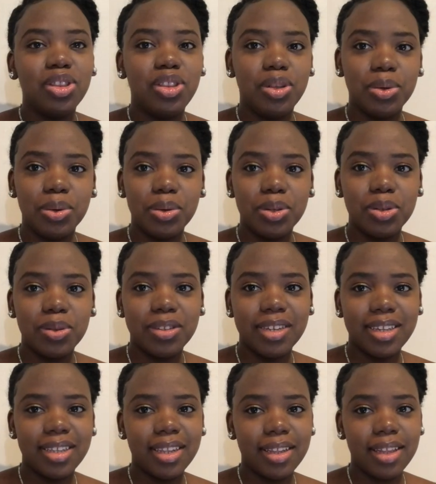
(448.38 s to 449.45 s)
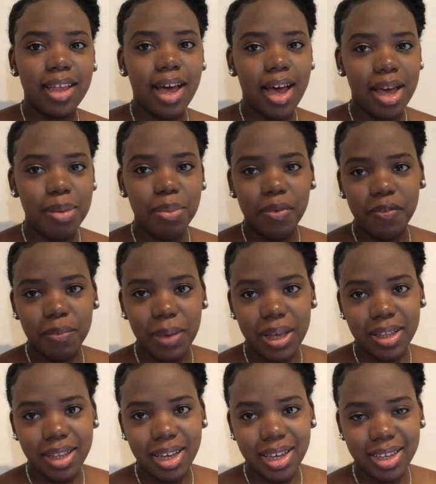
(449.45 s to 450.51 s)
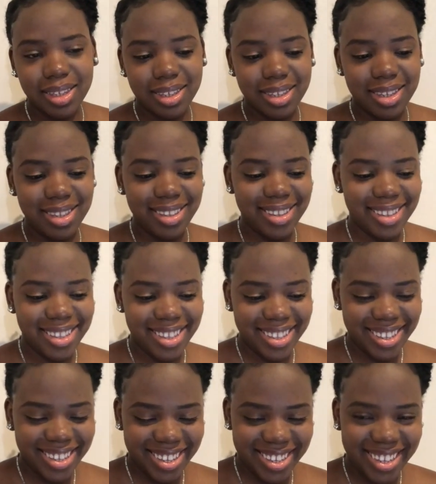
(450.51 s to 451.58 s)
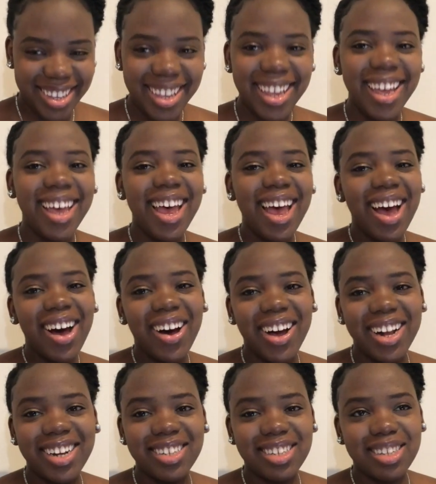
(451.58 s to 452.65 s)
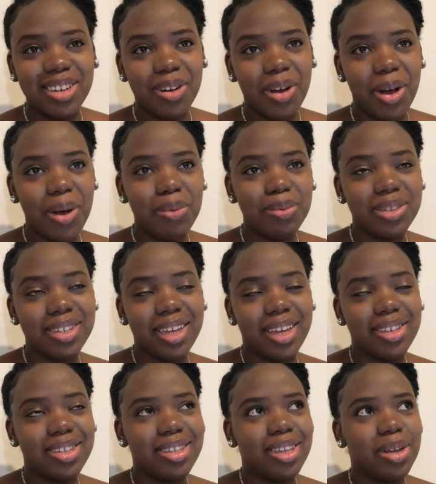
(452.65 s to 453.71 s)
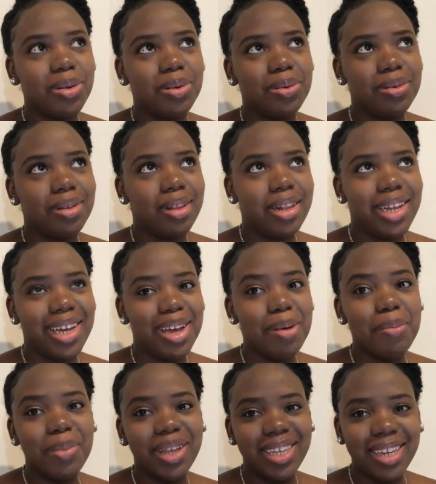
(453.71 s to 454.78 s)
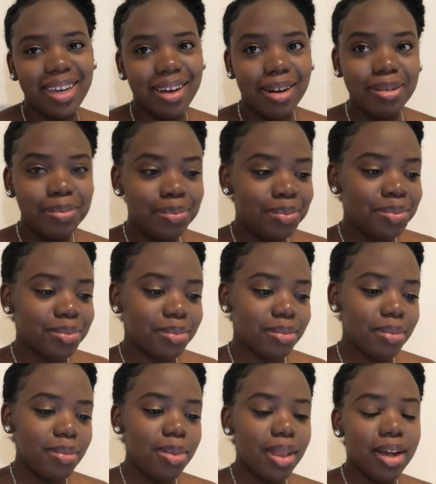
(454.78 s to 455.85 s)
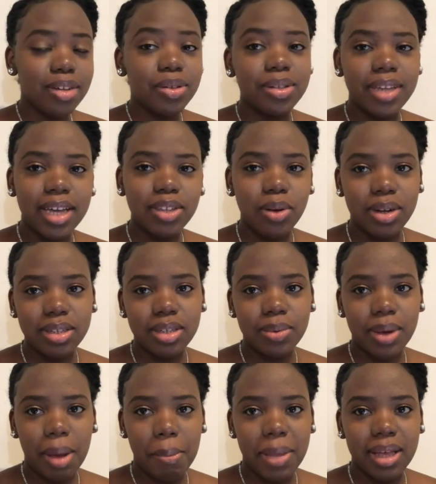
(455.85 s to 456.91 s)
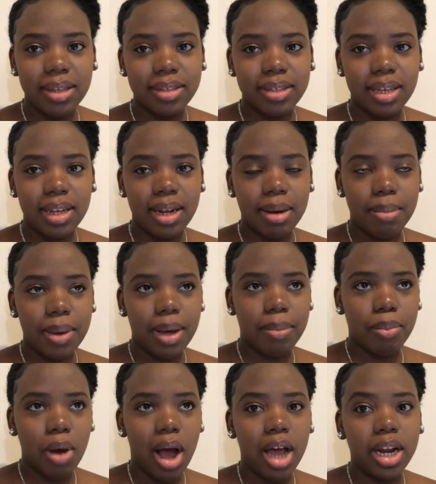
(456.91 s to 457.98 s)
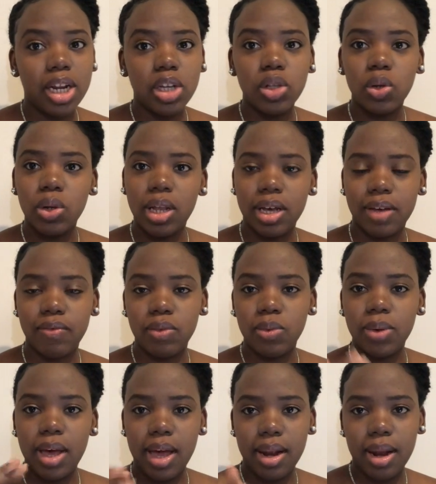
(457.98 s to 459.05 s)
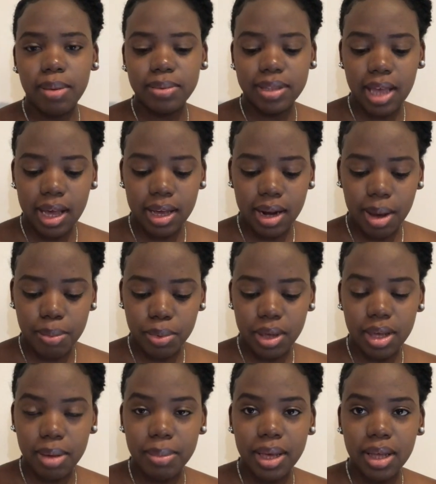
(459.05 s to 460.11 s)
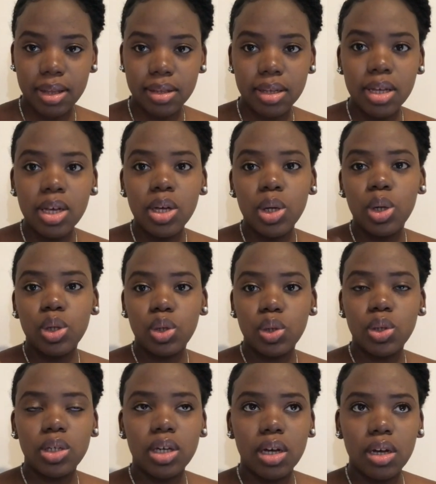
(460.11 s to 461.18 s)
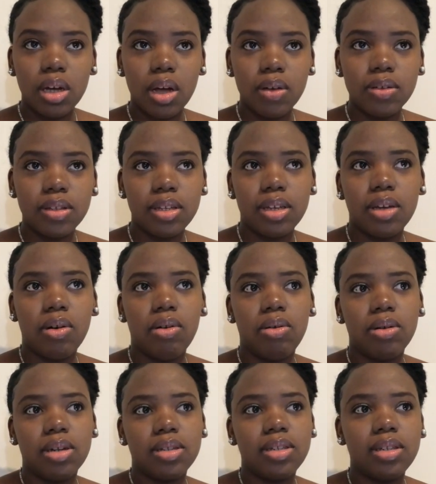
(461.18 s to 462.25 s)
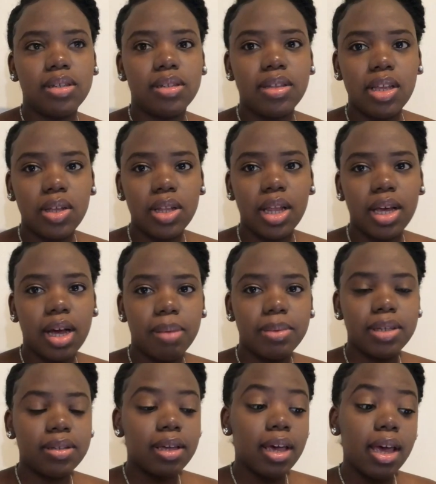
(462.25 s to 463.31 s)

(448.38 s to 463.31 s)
those was like the little hype of my days on Instagram. It sounds so lame, but yeah. So that's honestly what I meant. I used to be on Twitter a lot back in the day, like a lot. Like, but when Twitter came back in style, I would say,